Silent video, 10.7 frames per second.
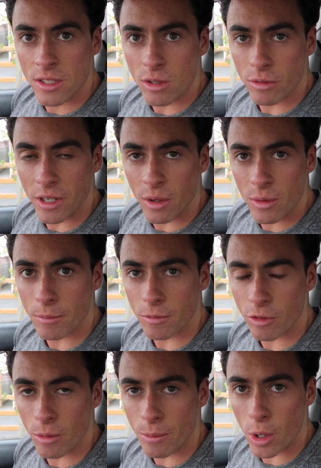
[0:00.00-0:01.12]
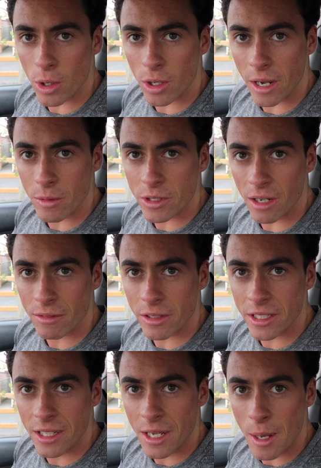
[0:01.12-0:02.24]
So for now, from Birr, County
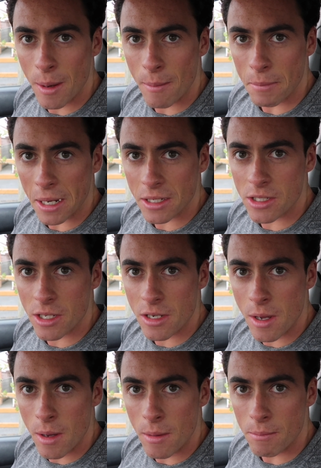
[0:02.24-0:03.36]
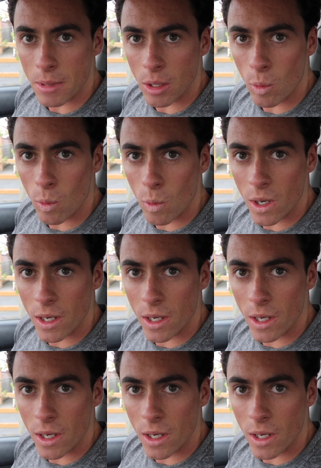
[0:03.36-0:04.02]
Offaly, back to Mayo.